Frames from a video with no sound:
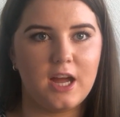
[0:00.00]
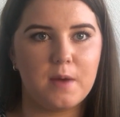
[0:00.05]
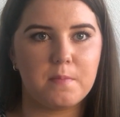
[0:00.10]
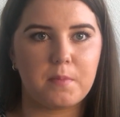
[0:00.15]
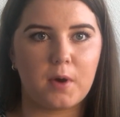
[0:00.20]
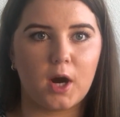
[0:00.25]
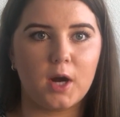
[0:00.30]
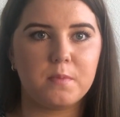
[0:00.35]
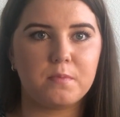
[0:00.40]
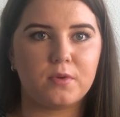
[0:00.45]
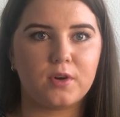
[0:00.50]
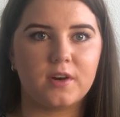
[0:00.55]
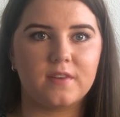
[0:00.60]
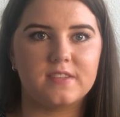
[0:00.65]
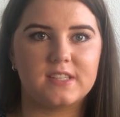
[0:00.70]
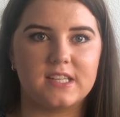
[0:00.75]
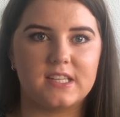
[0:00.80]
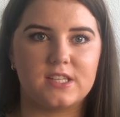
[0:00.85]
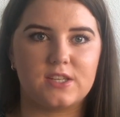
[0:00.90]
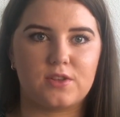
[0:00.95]
Pope
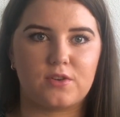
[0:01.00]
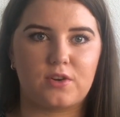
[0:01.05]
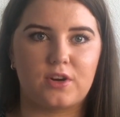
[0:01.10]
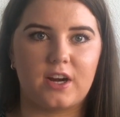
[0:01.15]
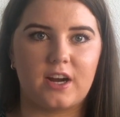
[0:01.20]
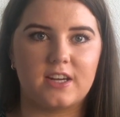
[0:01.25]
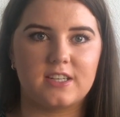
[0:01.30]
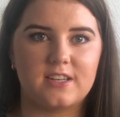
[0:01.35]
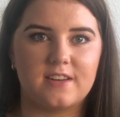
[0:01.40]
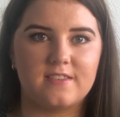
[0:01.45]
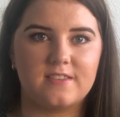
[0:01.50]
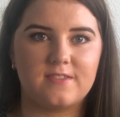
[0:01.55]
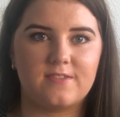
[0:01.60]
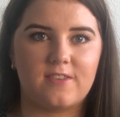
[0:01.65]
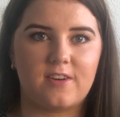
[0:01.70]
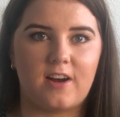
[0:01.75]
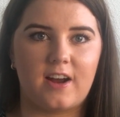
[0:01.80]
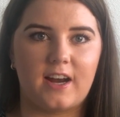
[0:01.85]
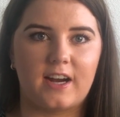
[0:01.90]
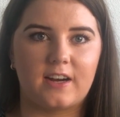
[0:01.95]
proves this through
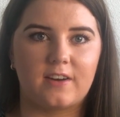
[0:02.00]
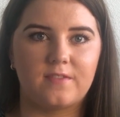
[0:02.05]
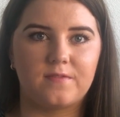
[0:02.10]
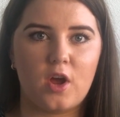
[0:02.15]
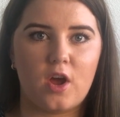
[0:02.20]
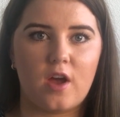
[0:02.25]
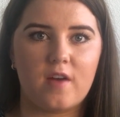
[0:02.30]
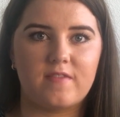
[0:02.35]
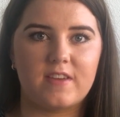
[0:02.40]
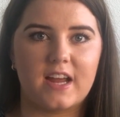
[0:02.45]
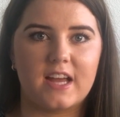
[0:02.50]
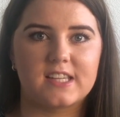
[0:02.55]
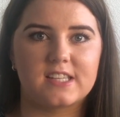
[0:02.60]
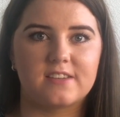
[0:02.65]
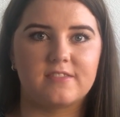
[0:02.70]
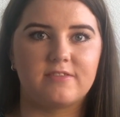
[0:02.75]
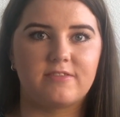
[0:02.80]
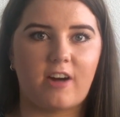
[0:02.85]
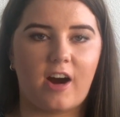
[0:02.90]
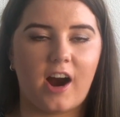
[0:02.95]
identifying Hervey as
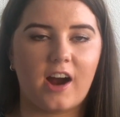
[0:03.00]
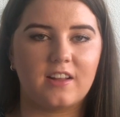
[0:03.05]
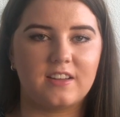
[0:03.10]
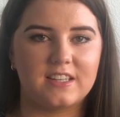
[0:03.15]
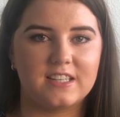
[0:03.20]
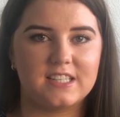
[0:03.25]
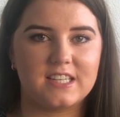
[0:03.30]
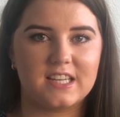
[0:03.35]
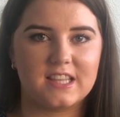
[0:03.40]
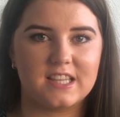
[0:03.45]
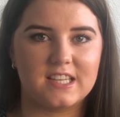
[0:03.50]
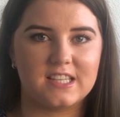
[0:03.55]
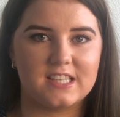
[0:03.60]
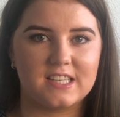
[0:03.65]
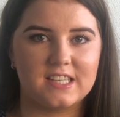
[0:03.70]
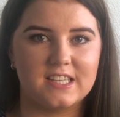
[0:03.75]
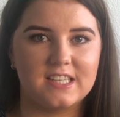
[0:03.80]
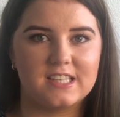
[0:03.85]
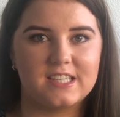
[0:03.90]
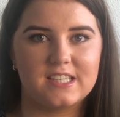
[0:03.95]
a vile
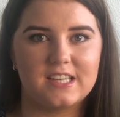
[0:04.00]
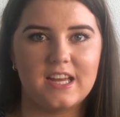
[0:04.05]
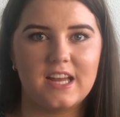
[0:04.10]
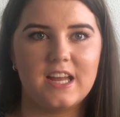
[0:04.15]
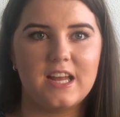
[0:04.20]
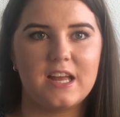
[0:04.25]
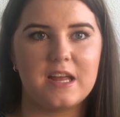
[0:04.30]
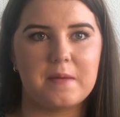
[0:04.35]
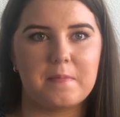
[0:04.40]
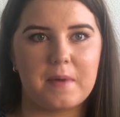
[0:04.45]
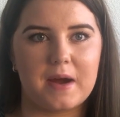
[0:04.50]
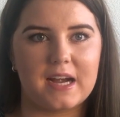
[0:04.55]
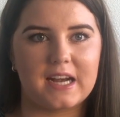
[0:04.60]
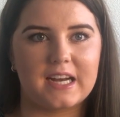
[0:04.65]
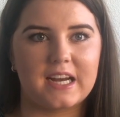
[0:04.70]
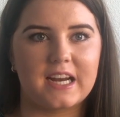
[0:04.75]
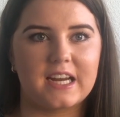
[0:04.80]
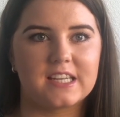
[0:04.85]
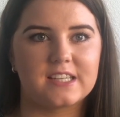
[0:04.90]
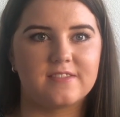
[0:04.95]
antithesis,
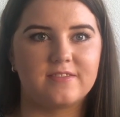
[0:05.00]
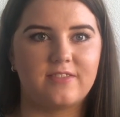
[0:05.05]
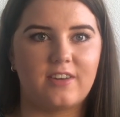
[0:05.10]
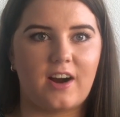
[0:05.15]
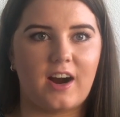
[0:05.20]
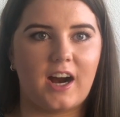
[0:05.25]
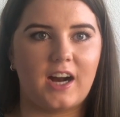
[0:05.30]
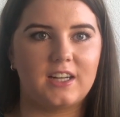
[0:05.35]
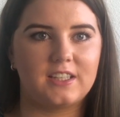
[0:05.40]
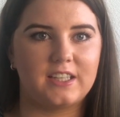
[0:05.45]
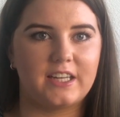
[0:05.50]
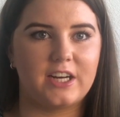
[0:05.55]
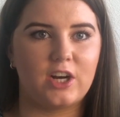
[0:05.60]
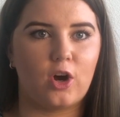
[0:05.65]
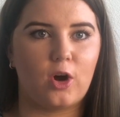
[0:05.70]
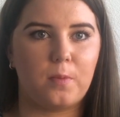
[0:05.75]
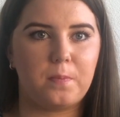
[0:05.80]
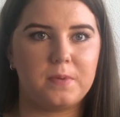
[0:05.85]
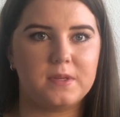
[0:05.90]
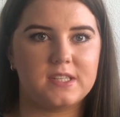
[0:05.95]
meaning he is vile and
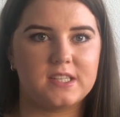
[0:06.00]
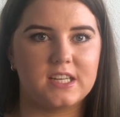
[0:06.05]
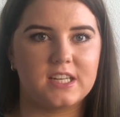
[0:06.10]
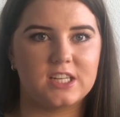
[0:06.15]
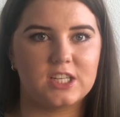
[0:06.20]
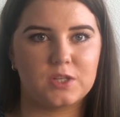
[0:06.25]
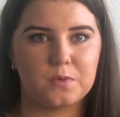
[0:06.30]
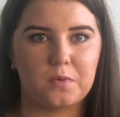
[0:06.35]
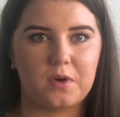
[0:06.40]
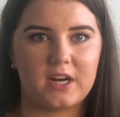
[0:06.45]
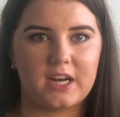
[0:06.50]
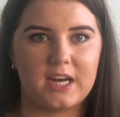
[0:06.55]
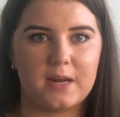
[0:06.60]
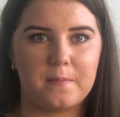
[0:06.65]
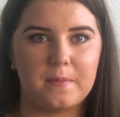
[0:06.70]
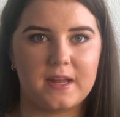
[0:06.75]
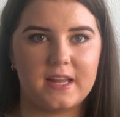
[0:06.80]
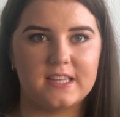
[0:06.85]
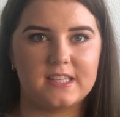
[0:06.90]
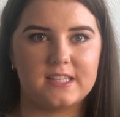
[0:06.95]
opposite to what he
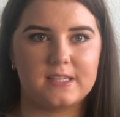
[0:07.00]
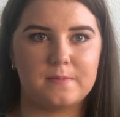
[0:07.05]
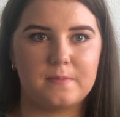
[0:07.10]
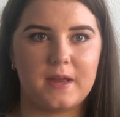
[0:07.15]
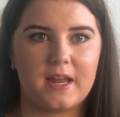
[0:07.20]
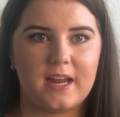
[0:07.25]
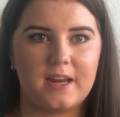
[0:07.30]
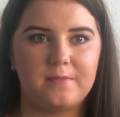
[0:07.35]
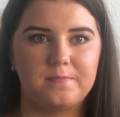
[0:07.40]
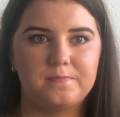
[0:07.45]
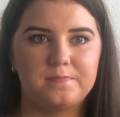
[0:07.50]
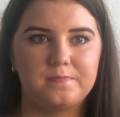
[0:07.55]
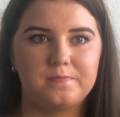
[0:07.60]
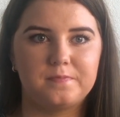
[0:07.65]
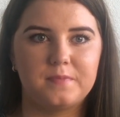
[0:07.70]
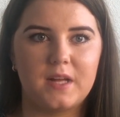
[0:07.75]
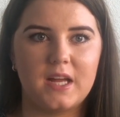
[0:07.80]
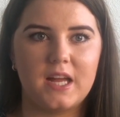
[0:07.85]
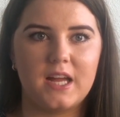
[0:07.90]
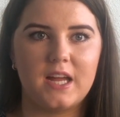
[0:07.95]
appears to be.
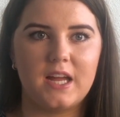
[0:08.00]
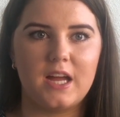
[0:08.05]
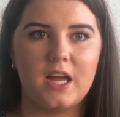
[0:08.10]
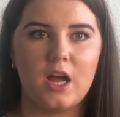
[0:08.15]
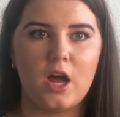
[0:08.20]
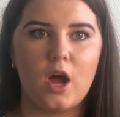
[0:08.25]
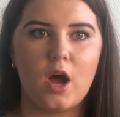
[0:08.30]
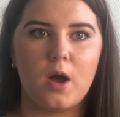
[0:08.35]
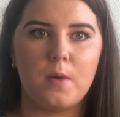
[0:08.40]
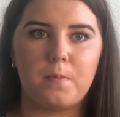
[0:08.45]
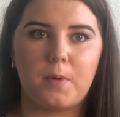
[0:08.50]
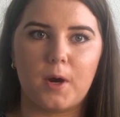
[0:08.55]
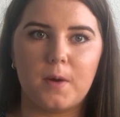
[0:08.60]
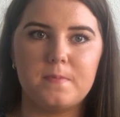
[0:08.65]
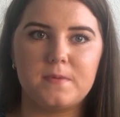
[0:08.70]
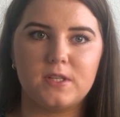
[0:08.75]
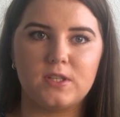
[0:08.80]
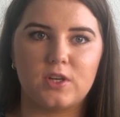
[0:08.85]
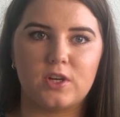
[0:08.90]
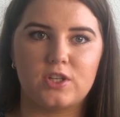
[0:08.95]

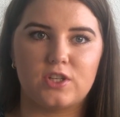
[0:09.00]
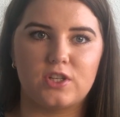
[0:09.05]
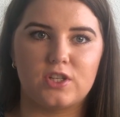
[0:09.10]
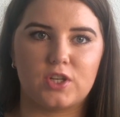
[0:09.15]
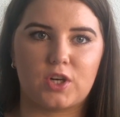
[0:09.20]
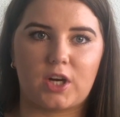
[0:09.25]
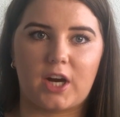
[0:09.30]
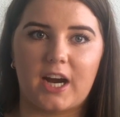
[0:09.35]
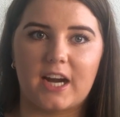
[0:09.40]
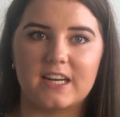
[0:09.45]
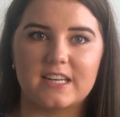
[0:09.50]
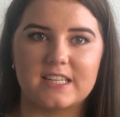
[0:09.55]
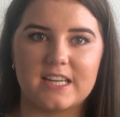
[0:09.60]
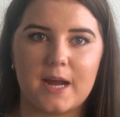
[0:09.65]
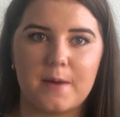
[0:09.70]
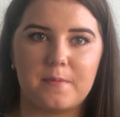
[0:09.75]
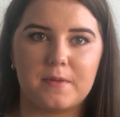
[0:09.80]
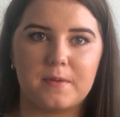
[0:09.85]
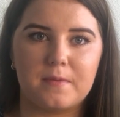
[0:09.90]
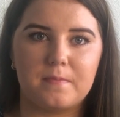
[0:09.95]
Pope's allusions create
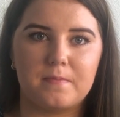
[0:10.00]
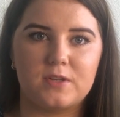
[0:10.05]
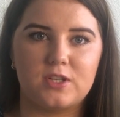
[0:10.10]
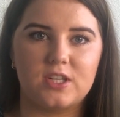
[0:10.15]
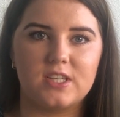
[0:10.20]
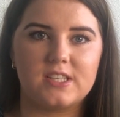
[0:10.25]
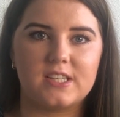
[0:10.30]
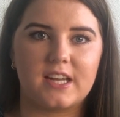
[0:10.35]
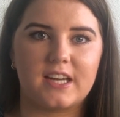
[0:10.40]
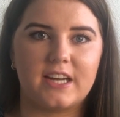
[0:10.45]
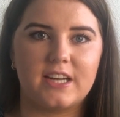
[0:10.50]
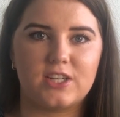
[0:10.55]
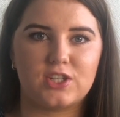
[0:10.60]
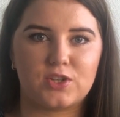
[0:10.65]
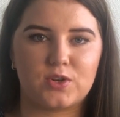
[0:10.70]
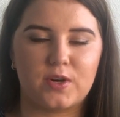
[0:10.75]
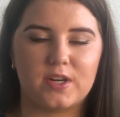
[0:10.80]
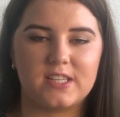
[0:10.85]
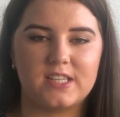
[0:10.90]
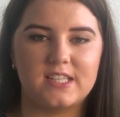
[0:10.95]
depth, just like his
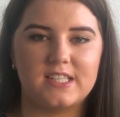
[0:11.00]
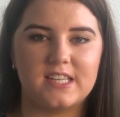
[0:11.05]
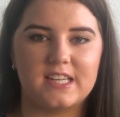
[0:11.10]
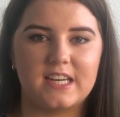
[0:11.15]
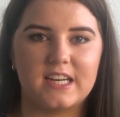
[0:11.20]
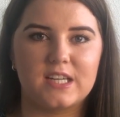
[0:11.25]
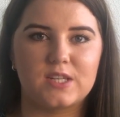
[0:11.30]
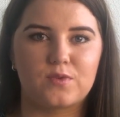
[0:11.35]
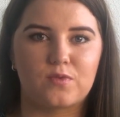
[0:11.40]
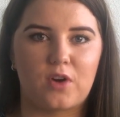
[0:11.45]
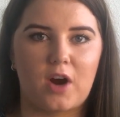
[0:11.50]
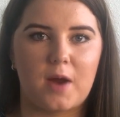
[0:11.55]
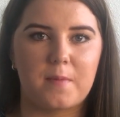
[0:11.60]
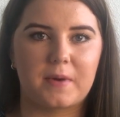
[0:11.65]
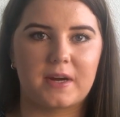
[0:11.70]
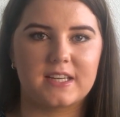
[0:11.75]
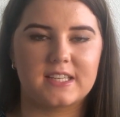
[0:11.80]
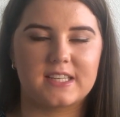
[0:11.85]
choices in his rhyming